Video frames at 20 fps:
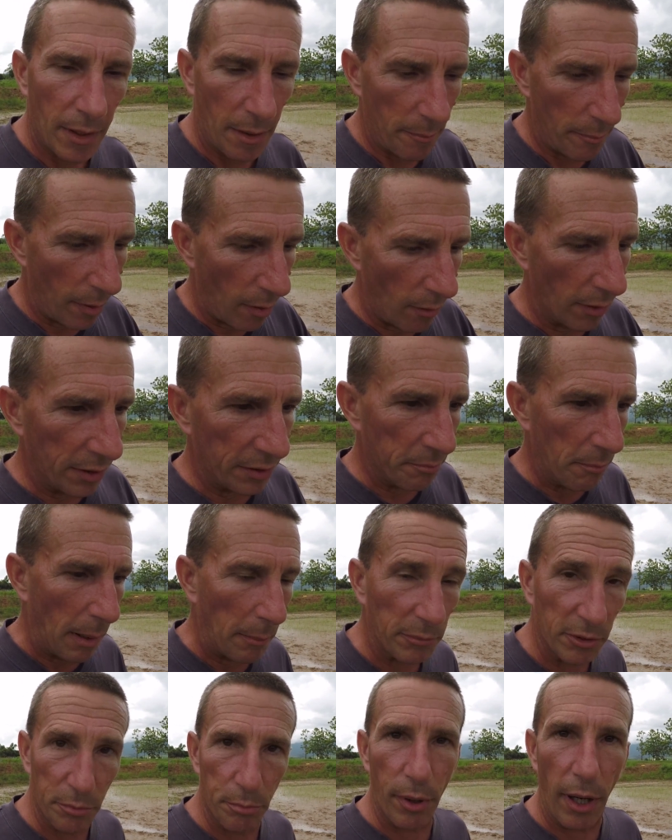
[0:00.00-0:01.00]
Pi's
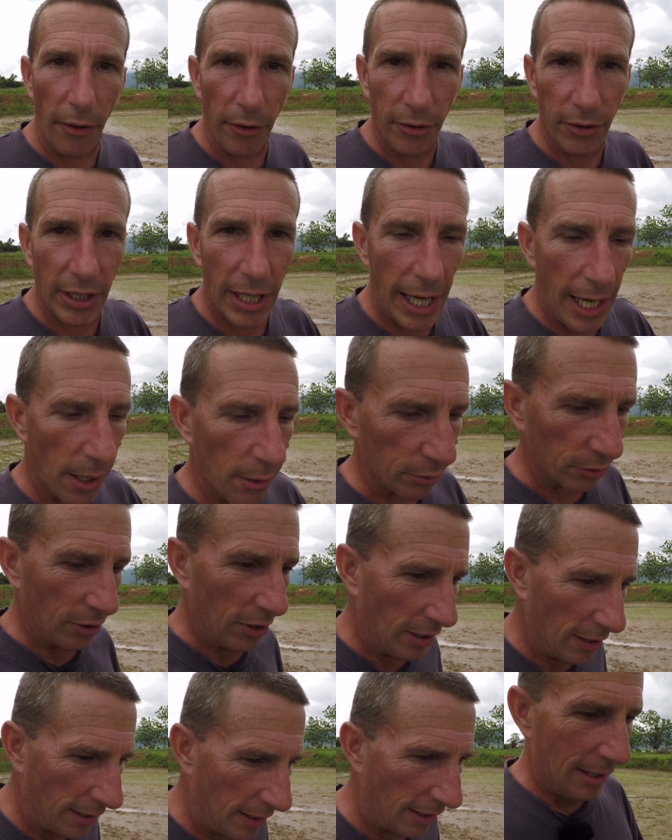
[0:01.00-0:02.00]
mum's brother's cows.
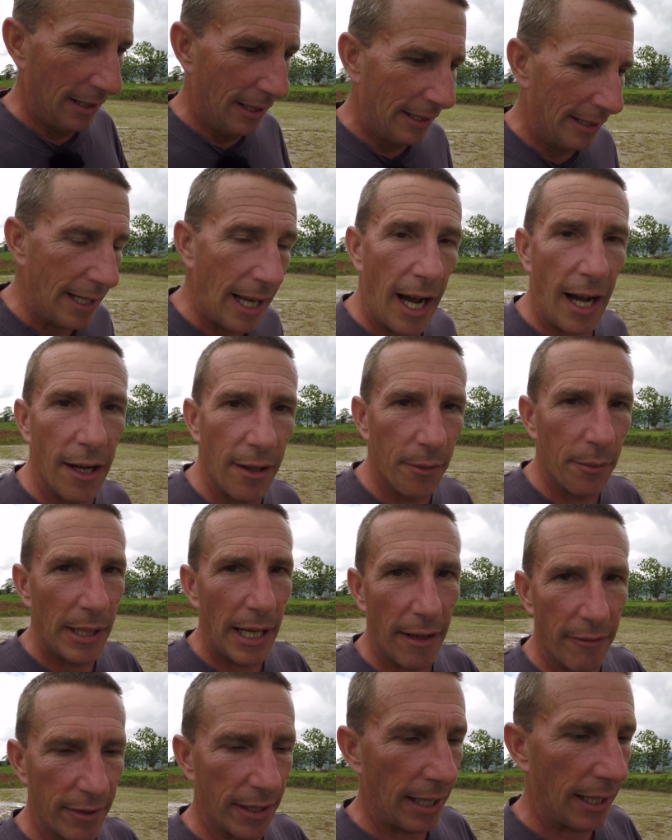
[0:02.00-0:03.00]
No, we
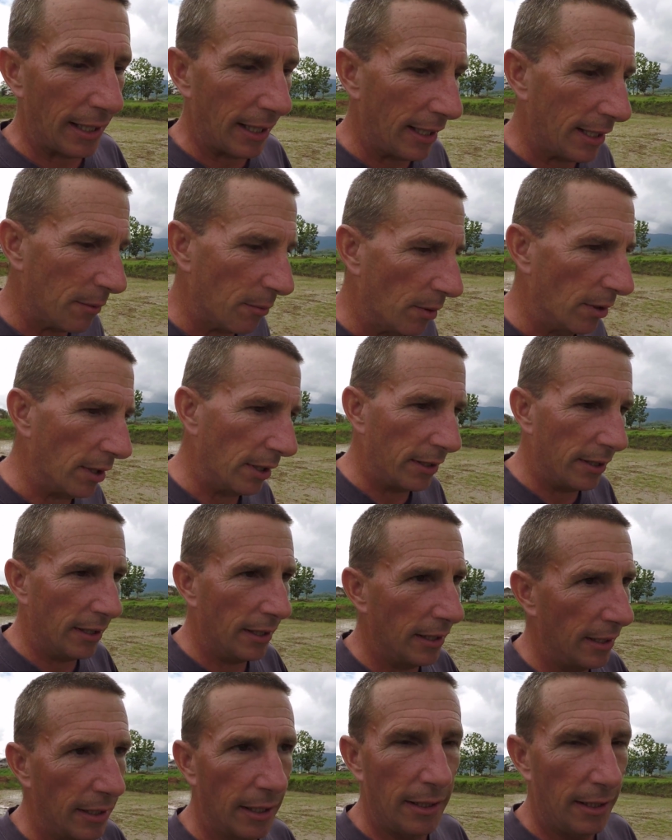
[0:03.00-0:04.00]
haven't had any word.
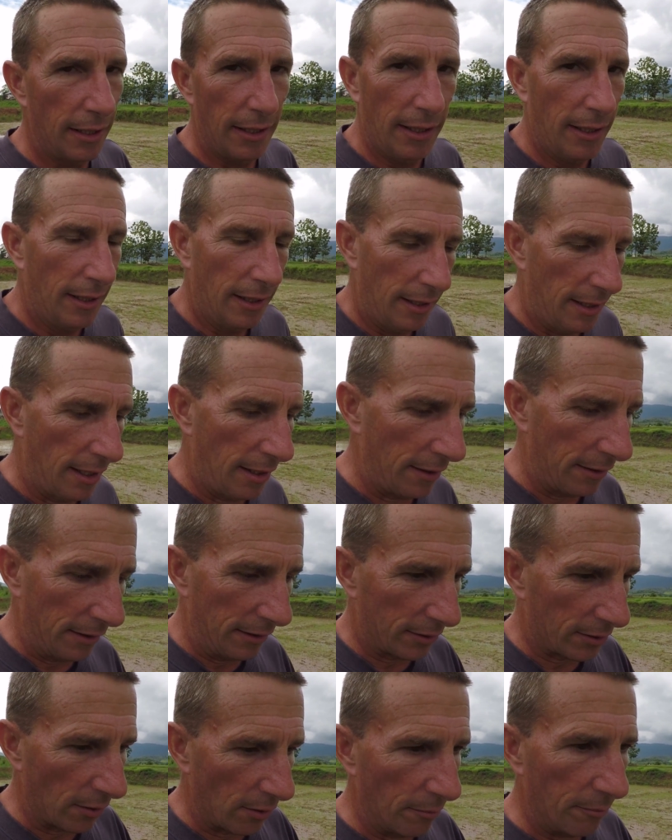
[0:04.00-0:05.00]
No,
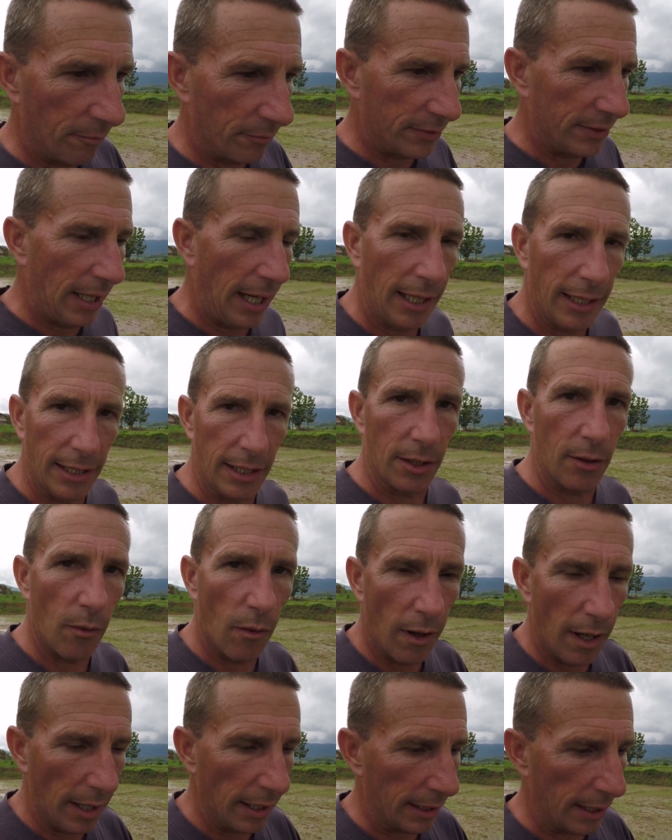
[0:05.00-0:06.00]
it's gone deathly
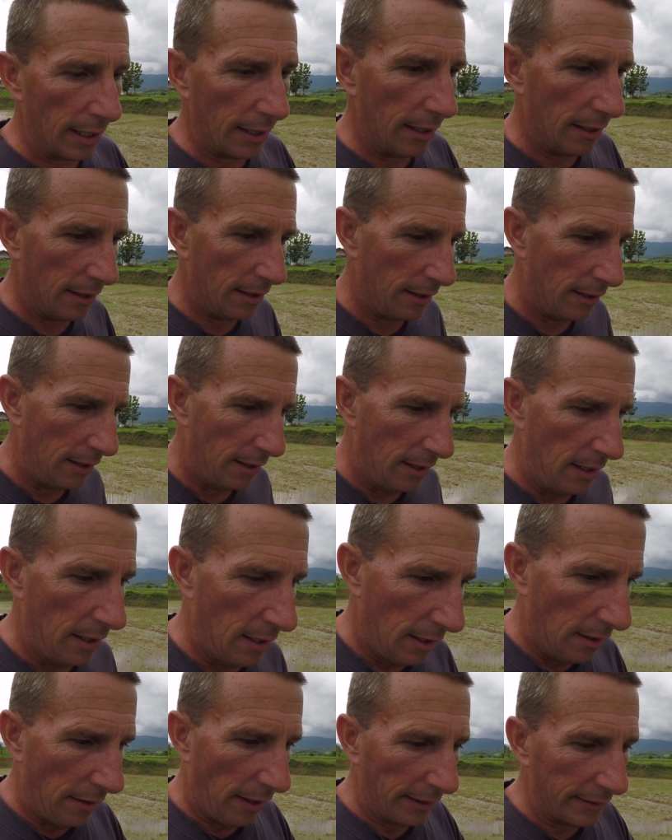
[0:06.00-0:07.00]
quiet again.
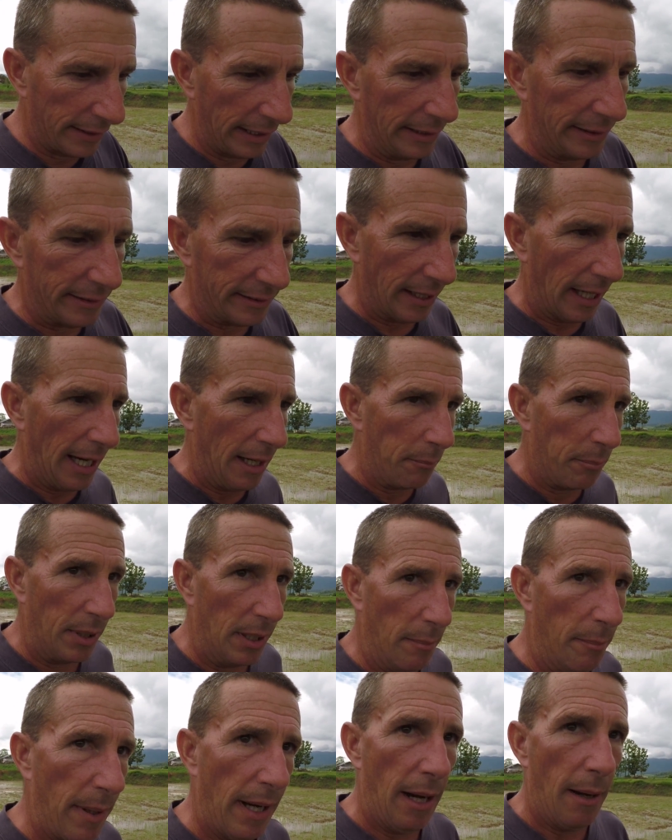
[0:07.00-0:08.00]
They did say it'd be
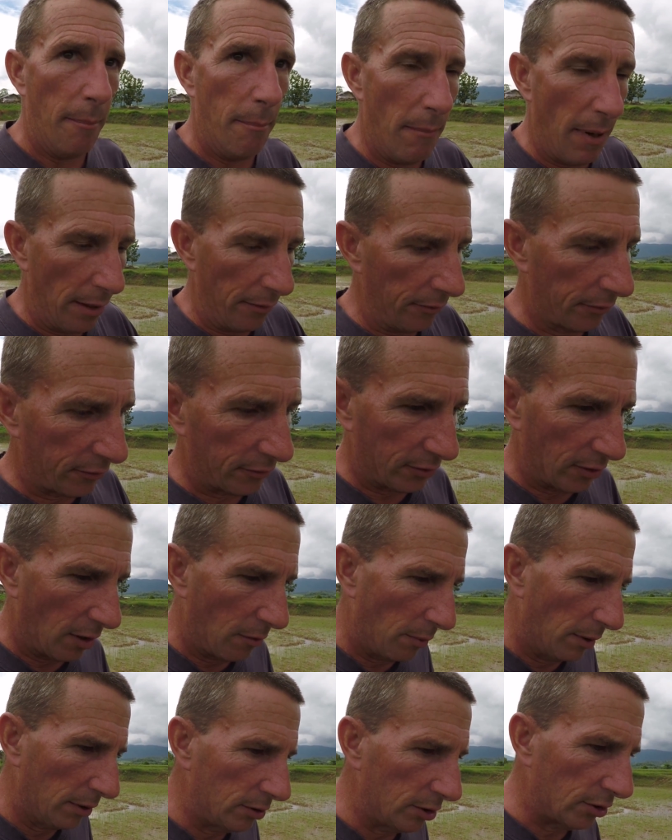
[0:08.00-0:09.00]
about a month, so
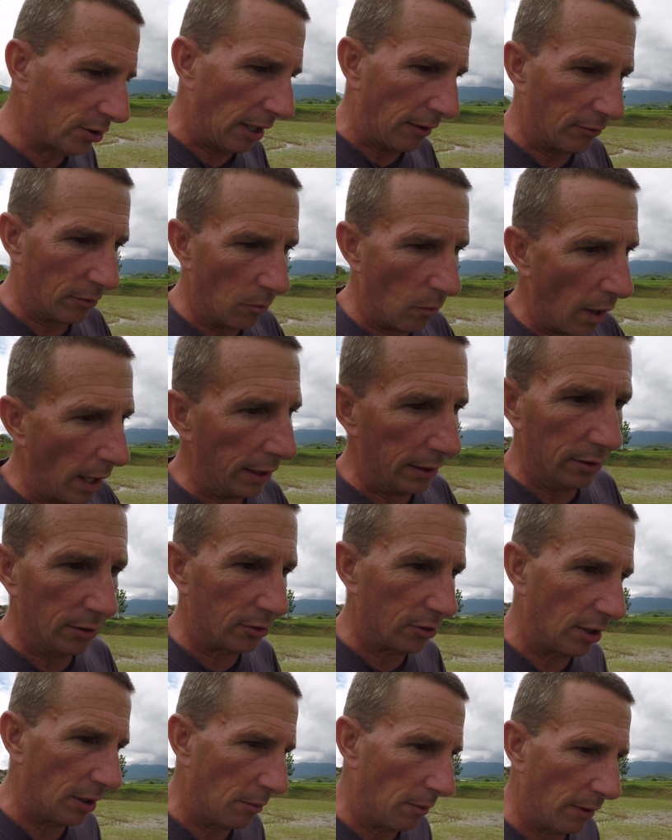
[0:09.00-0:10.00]
we'll just have to wait and
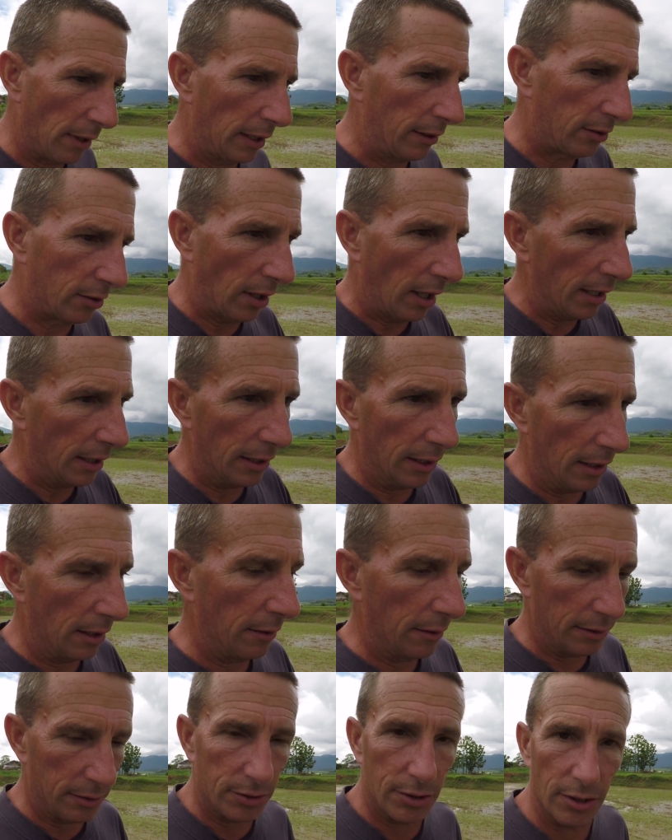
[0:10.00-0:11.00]
see what they say. You know,
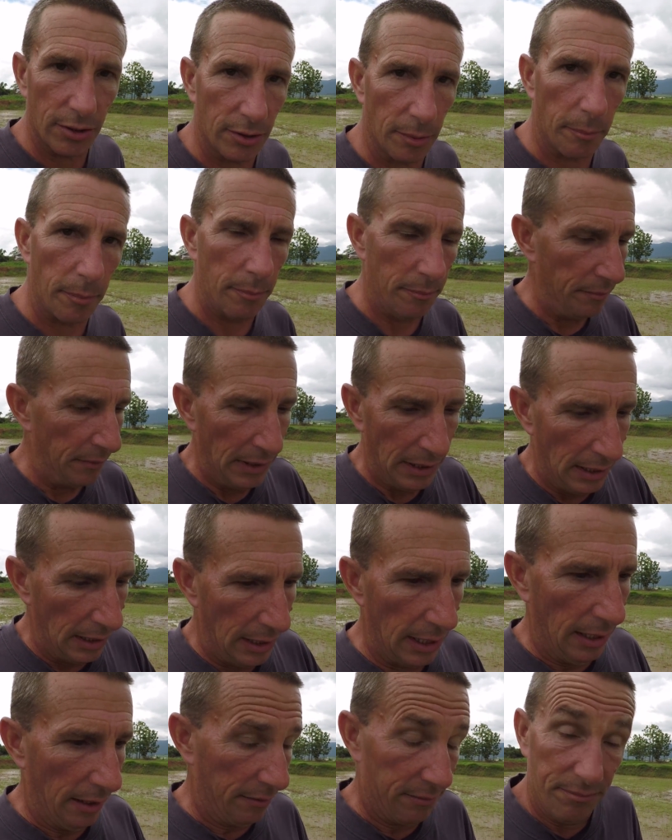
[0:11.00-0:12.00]
it's just the
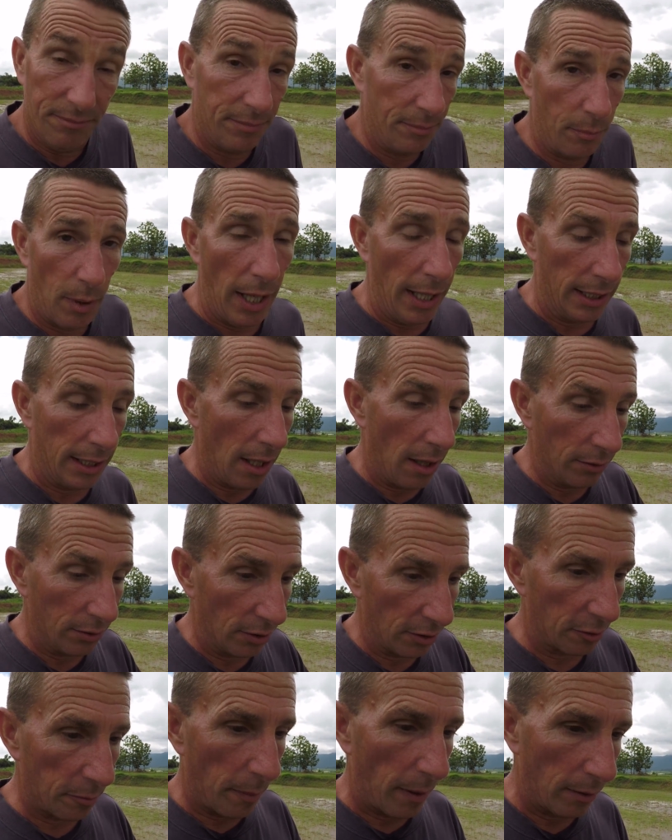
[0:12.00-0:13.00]
way it goes, I
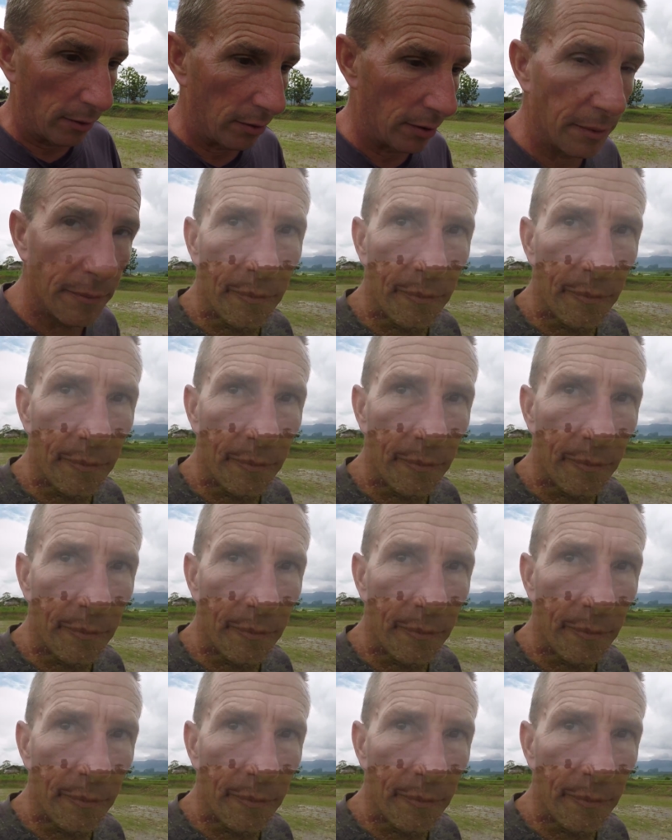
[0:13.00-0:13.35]
suppose.